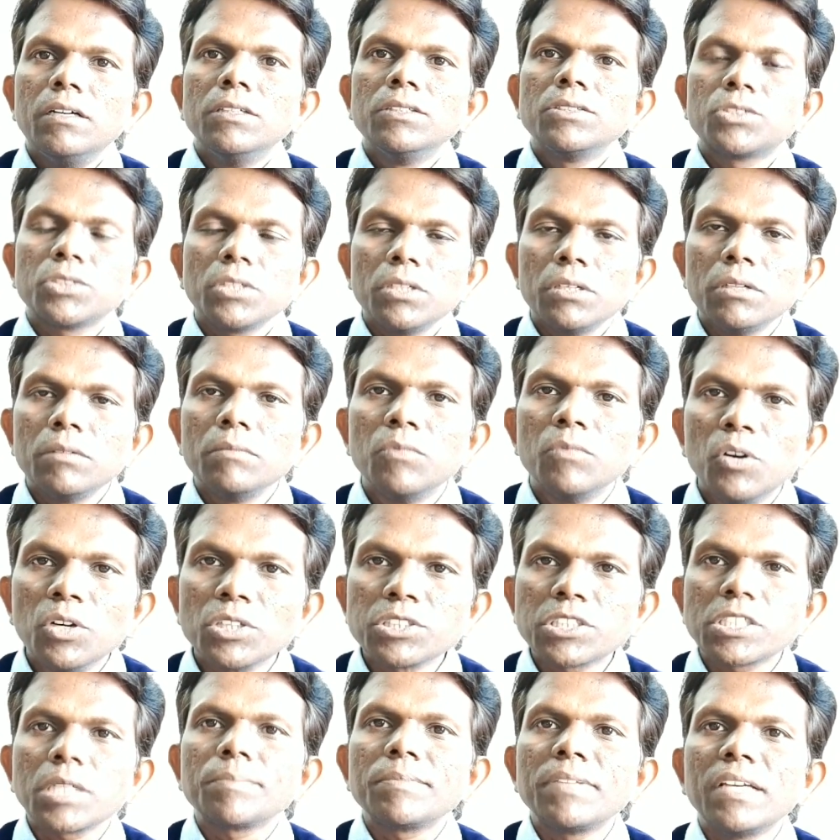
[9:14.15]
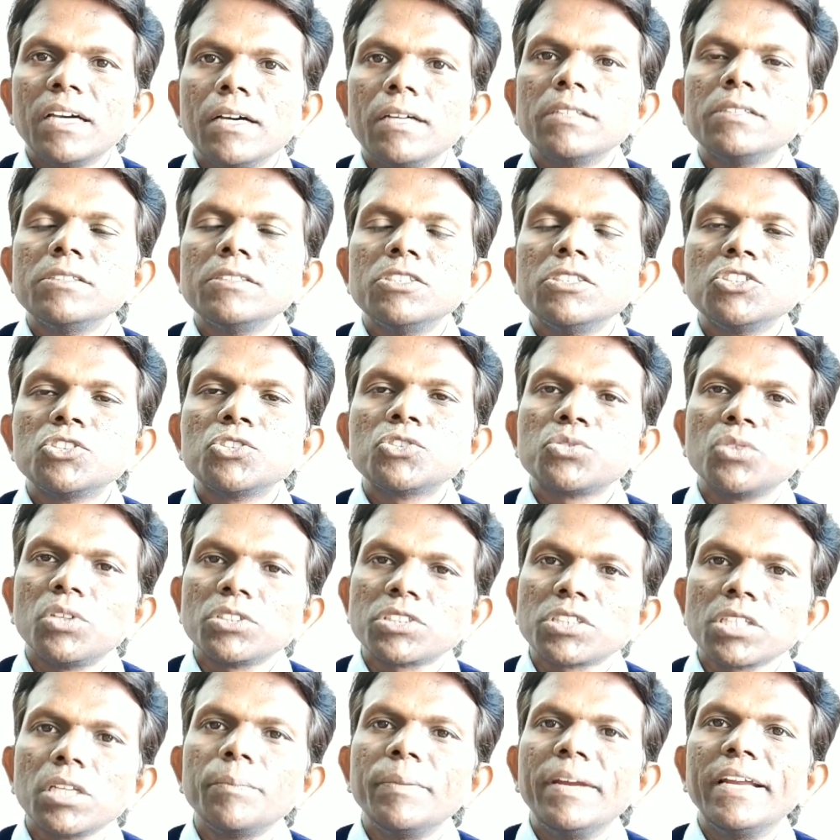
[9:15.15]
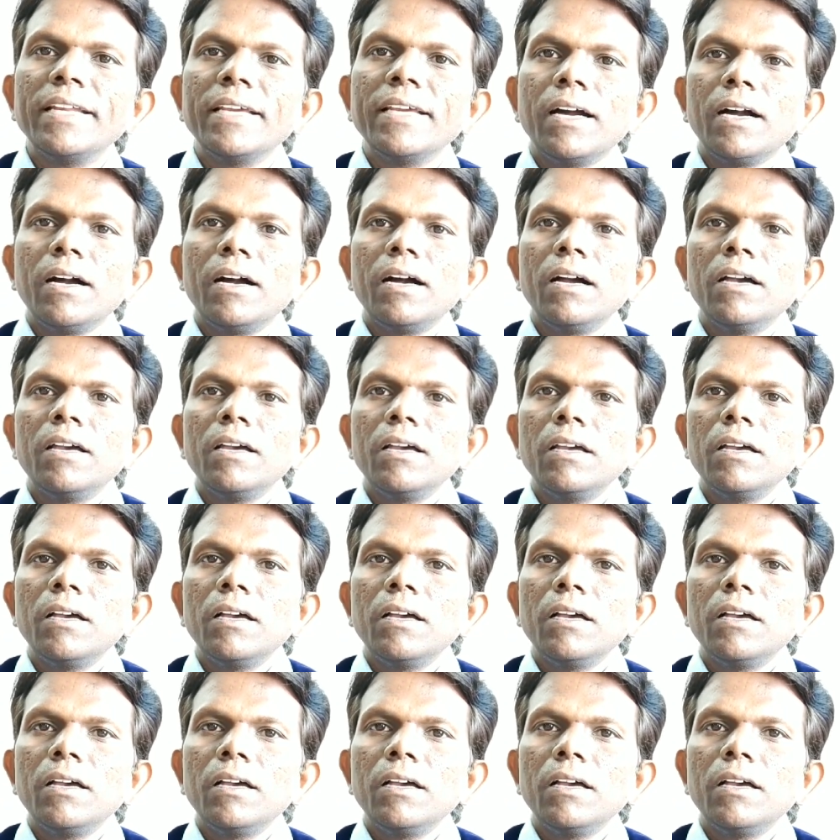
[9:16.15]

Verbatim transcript: So most of the social media,